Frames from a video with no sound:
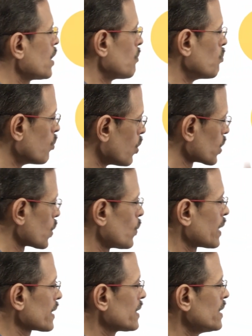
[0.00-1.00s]

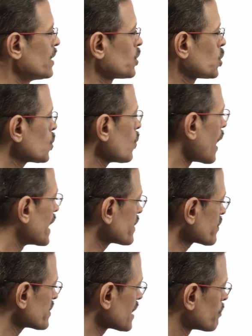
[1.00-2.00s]
Moreover, 2
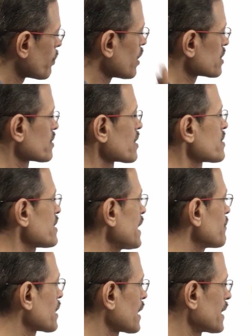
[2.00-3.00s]
additional balls of the
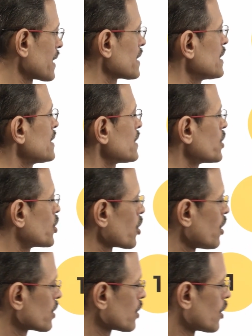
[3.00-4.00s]
same color
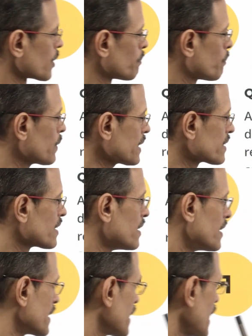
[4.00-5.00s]
drawn or put in the urn,